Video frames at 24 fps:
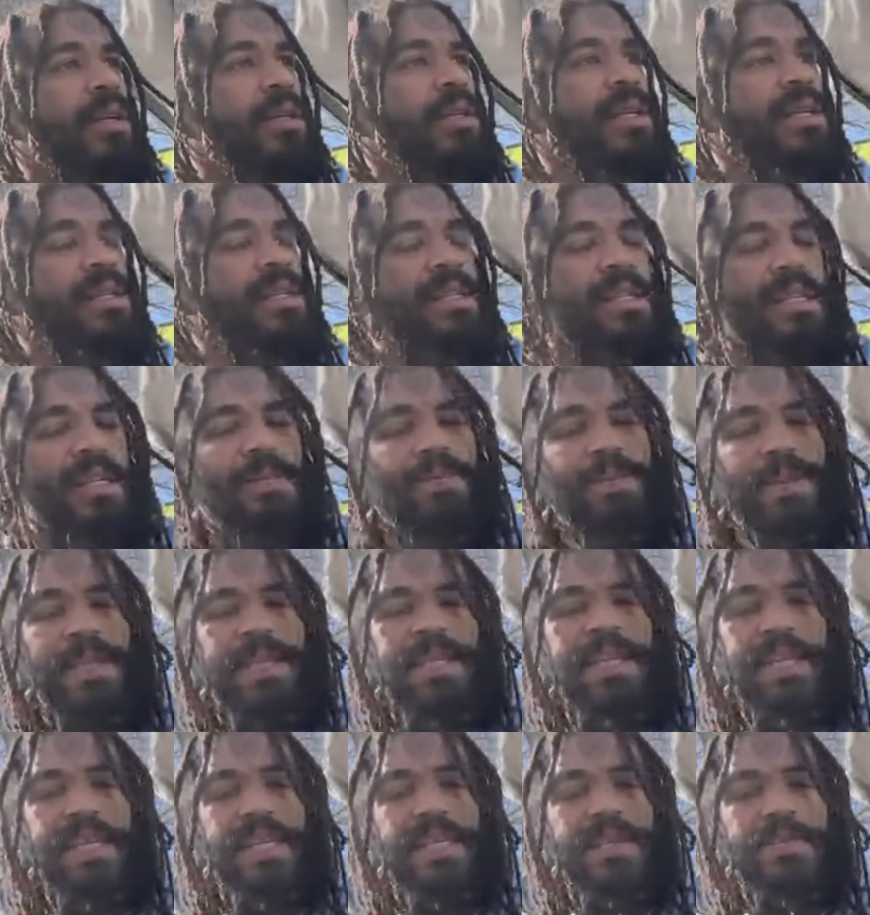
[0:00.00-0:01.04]
Does something
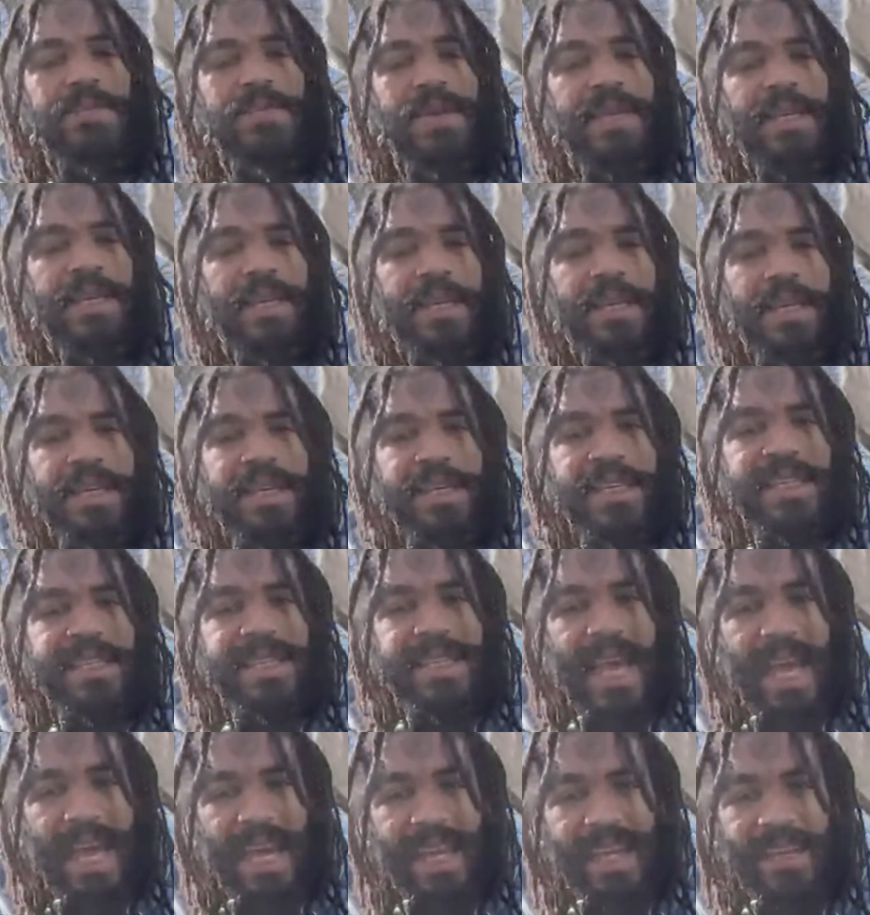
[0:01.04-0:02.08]
need to be
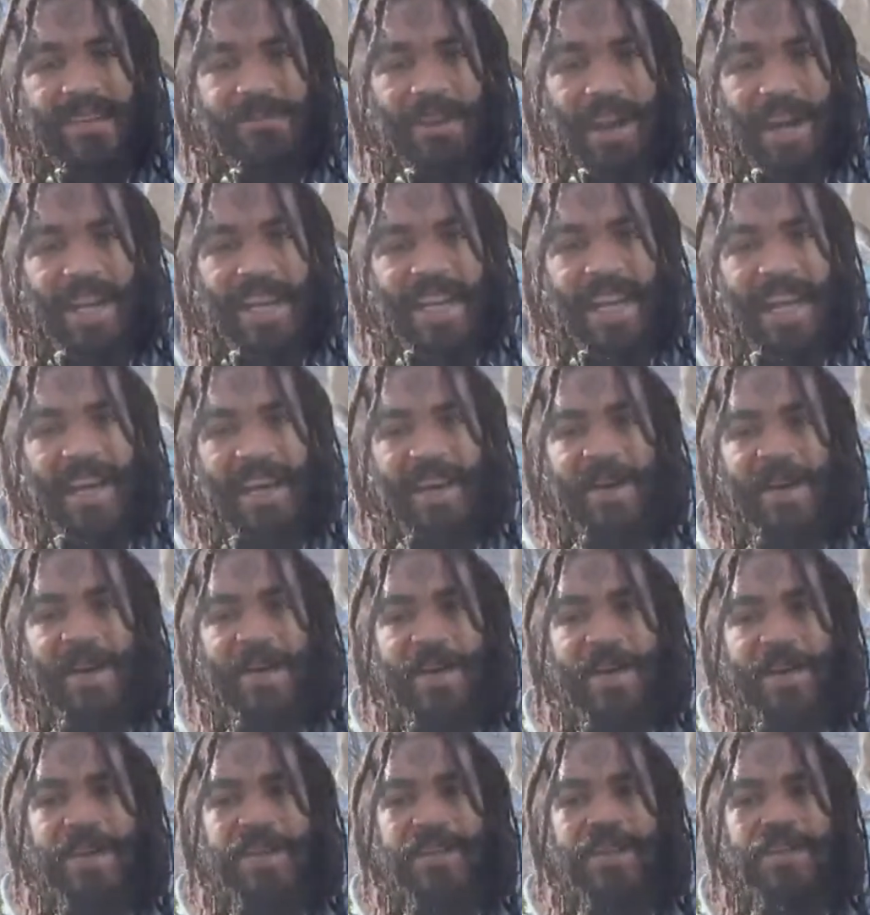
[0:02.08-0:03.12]
said right now?
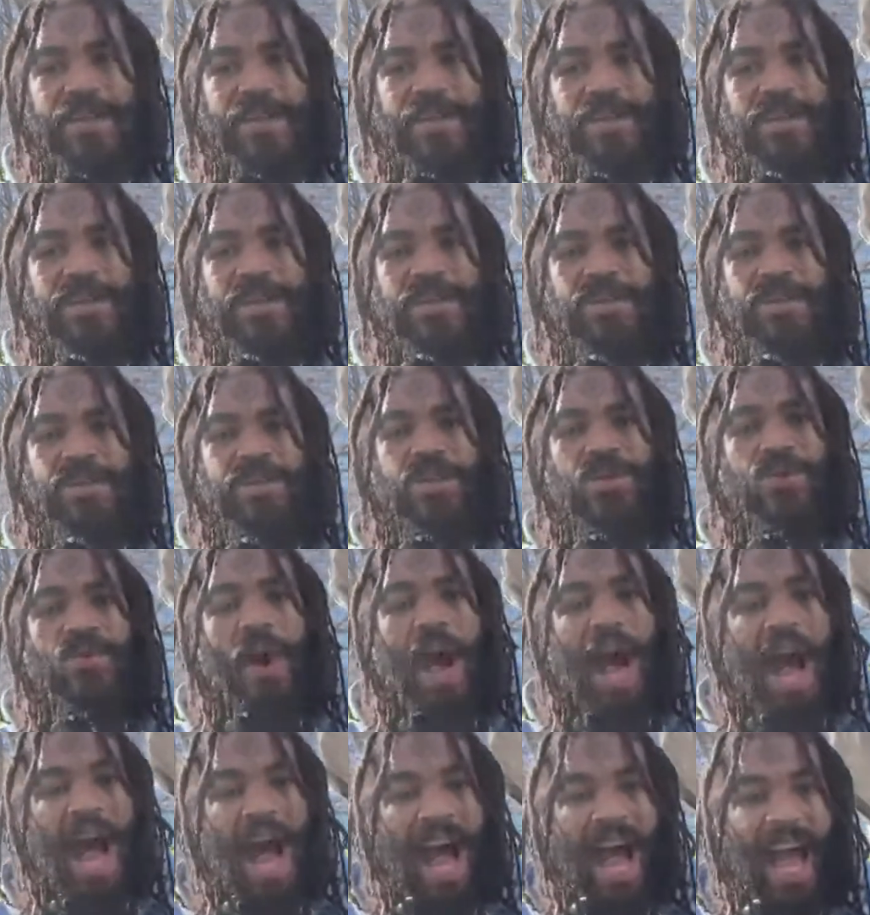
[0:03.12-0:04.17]
Do
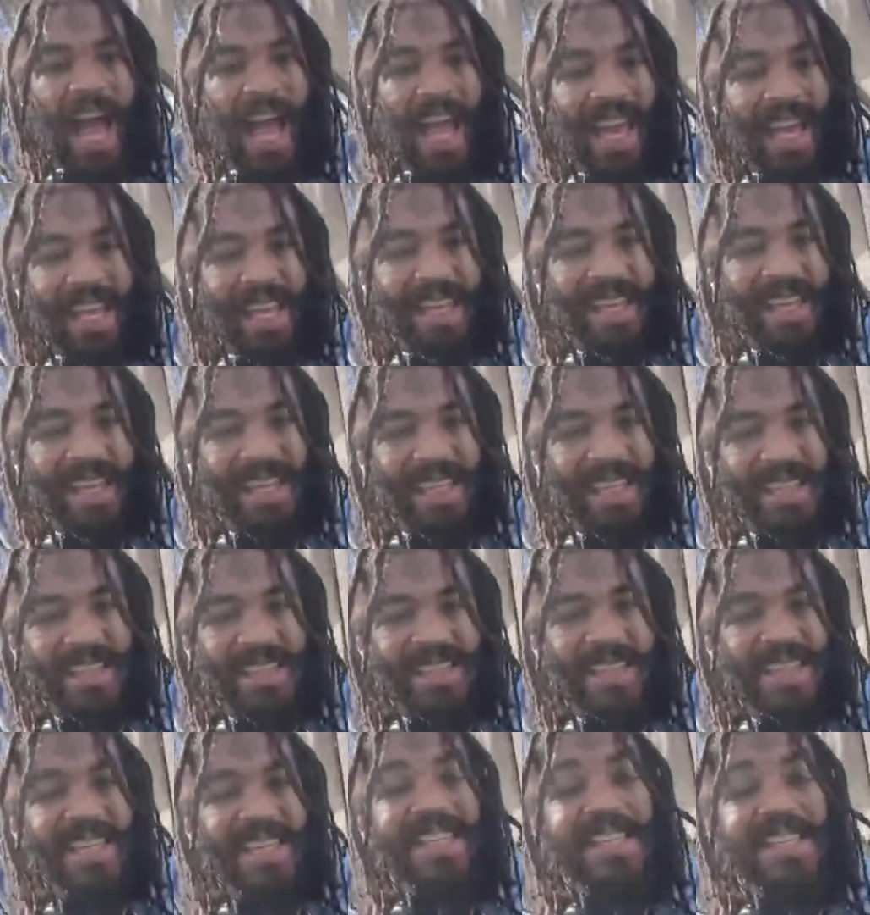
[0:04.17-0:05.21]
I
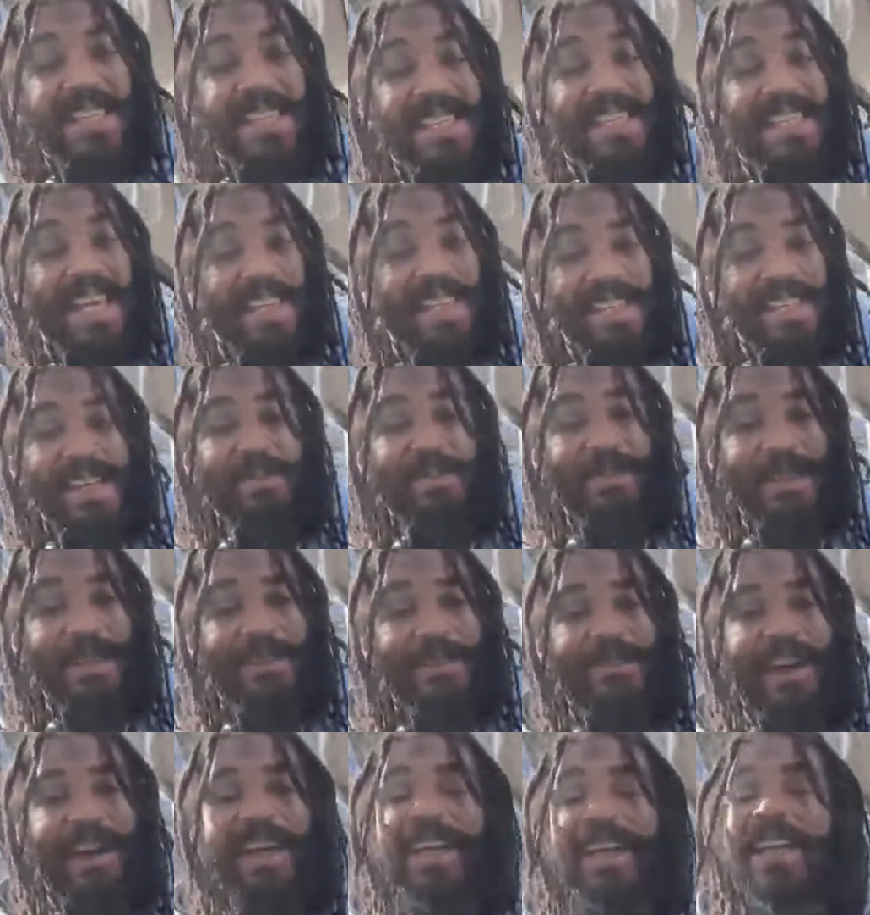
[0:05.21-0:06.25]
need to say something
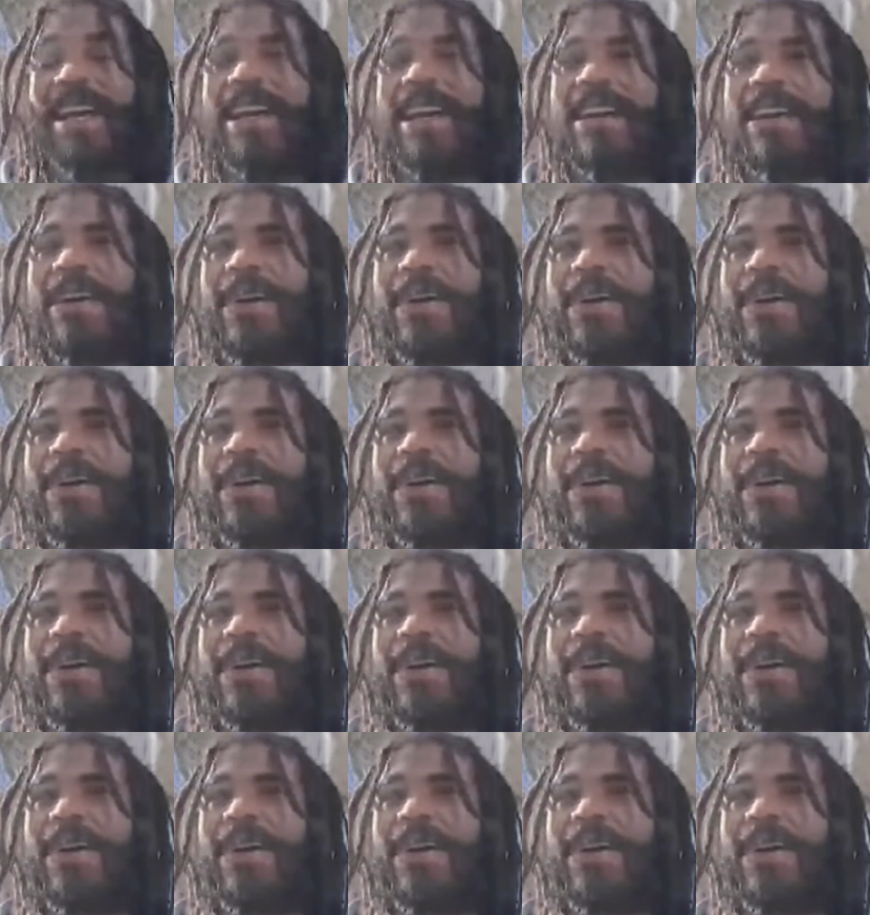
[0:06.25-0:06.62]
right now?